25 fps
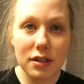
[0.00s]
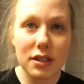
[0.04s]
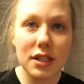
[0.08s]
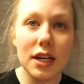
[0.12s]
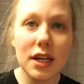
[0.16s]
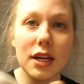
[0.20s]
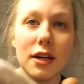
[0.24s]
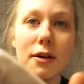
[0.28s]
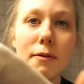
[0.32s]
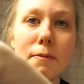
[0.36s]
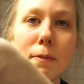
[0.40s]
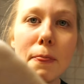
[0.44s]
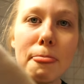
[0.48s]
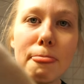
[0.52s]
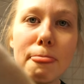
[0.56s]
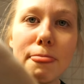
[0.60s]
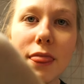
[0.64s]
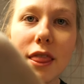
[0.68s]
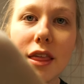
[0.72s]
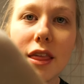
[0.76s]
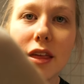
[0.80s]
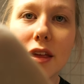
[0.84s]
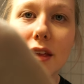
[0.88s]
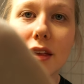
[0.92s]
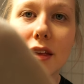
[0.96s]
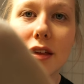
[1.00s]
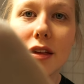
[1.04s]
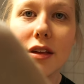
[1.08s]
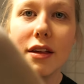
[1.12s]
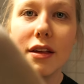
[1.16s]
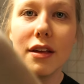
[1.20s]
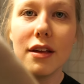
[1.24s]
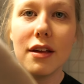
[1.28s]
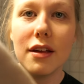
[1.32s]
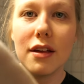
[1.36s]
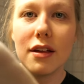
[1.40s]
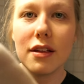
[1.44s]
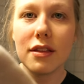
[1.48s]
See?
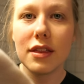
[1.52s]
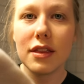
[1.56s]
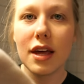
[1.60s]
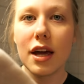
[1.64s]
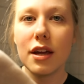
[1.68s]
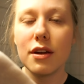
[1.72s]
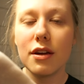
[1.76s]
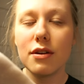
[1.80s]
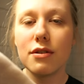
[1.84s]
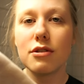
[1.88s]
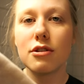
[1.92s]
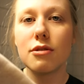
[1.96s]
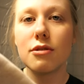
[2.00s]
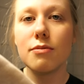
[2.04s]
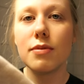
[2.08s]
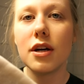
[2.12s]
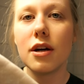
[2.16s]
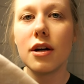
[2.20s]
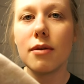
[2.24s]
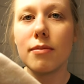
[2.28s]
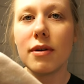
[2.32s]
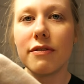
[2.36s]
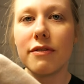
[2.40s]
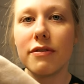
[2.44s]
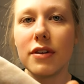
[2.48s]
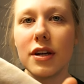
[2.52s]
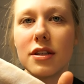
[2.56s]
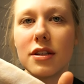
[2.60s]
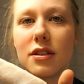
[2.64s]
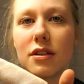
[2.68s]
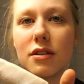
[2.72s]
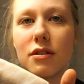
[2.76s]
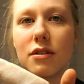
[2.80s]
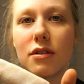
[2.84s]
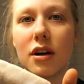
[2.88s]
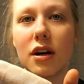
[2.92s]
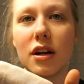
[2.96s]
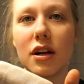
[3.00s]
That used to be on my face,
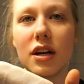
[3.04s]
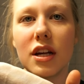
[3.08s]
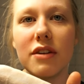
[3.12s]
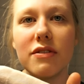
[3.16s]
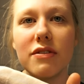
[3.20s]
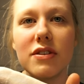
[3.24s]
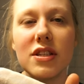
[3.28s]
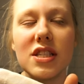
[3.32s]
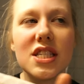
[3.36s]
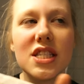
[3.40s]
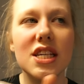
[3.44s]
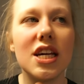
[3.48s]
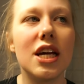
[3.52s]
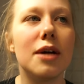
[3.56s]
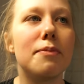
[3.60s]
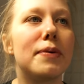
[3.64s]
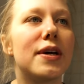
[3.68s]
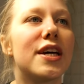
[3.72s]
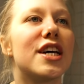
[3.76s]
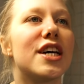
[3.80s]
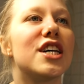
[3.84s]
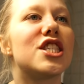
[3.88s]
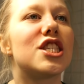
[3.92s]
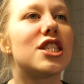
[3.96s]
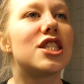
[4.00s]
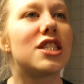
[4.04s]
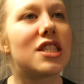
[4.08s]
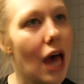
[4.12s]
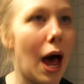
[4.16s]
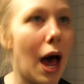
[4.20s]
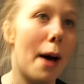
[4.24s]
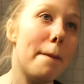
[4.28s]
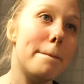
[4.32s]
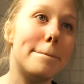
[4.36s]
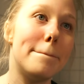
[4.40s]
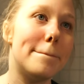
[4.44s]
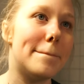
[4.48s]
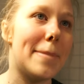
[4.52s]
and you can't even see it because
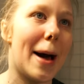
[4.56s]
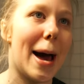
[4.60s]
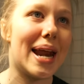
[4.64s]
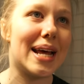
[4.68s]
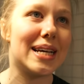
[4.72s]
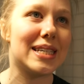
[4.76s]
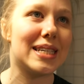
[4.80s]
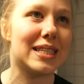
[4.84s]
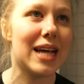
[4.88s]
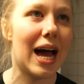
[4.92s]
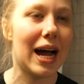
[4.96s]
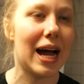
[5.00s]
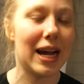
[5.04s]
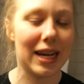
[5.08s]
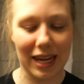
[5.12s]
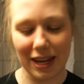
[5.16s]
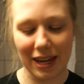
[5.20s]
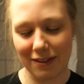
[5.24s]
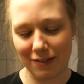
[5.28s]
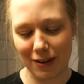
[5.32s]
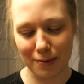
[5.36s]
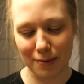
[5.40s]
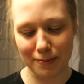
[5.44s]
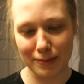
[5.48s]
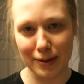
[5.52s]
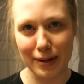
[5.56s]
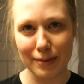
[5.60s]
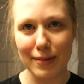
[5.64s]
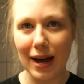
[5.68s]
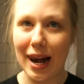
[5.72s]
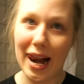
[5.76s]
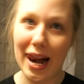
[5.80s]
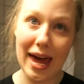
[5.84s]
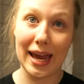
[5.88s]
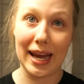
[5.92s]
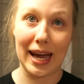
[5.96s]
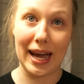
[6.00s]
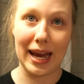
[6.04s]
somebody's not giving me my
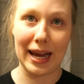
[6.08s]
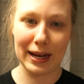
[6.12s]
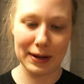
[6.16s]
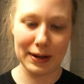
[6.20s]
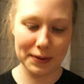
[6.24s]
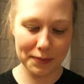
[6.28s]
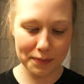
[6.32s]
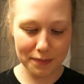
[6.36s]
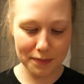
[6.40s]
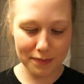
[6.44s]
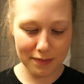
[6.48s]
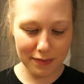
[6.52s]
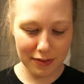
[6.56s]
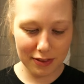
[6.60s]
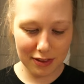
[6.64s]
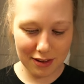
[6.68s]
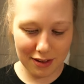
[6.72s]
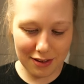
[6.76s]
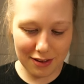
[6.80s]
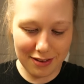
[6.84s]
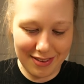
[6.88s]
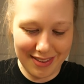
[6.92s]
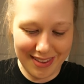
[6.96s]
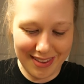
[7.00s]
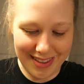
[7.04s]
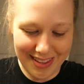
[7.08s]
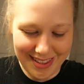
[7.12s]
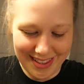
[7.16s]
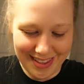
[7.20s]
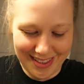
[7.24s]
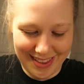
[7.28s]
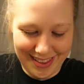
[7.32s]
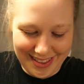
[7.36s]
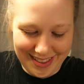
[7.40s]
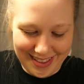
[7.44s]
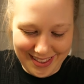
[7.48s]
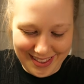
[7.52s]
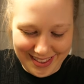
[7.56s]
lighting.
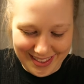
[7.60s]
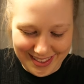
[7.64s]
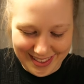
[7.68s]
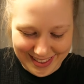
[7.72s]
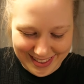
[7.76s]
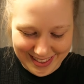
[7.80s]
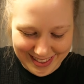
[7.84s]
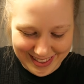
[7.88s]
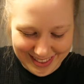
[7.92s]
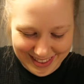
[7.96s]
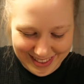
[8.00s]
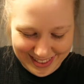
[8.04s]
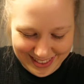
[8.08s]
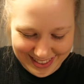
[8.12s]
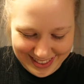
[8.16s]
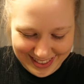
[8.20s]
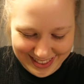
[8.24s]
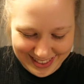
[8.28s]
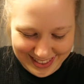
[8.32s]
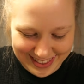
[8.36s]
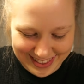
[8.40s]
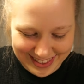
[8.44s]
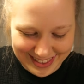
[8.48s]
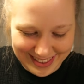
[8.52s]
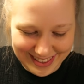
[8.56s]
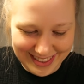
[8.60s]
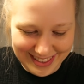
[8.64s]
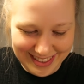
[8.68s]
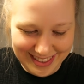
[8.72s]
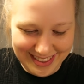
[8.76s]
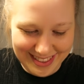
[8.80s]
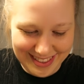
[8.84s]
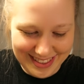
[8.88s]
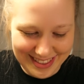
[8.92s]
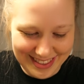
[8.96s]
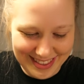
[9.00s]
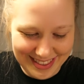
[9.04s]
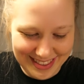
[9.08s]

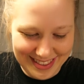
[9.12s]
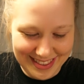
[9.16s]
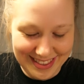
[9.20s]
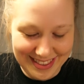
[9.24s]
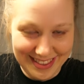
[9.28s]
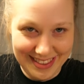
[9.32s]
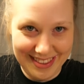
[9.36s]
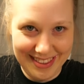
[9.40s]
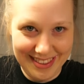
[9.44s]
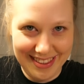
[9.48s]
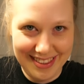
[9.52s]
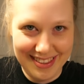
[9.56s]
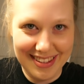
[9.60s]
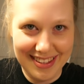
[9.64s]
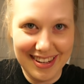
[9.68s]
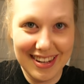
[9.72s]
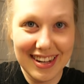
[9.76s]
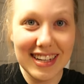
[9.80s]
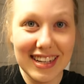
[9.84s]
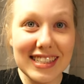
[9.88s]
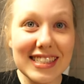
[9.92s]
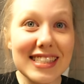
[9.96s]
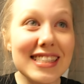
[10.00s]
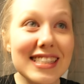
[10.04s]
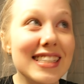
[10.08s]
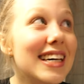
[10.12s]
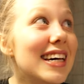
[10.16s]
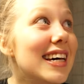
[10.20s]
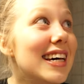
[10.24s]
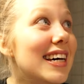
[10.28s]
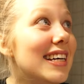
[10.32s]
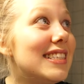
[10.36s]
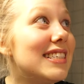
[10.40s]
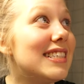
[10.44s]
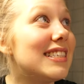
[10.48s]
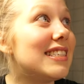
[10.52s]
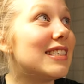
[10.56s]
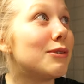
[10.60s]
See?
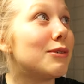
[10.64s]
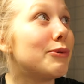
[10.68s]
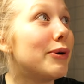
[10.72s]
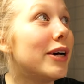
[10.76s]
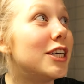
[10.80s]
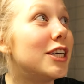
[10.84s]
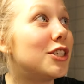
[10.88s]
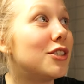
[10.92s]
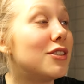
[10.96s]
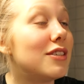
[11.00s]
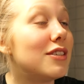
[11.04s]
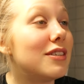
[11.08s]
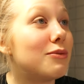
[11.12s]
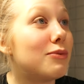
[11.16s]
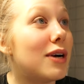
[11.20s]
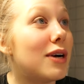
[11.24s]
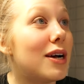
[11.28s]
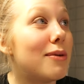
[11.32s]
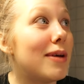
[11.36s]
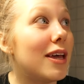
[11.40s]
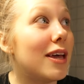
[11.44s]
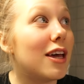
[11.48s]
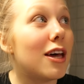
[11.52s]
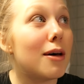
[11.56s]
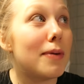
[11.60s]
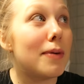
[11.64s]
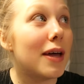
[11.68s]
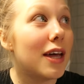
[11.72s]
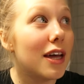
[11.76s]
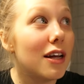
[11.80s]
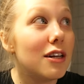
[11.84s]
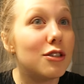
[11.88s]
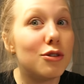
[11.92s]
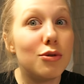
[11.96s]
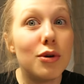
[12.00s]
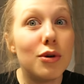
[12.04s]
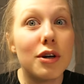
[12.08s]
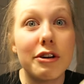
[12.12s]
This is why I shouldn't wear makeup. I
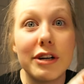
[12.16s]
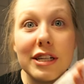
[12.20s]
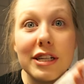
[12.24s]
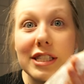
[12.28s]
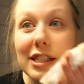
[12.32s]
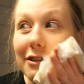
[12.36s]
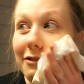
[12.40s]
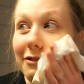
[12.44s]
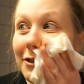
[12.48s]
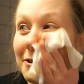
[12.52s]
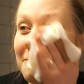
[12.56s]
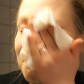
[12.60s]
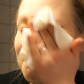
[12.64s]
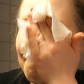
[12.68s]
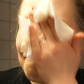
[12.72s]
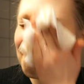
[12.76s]
get too aggressive.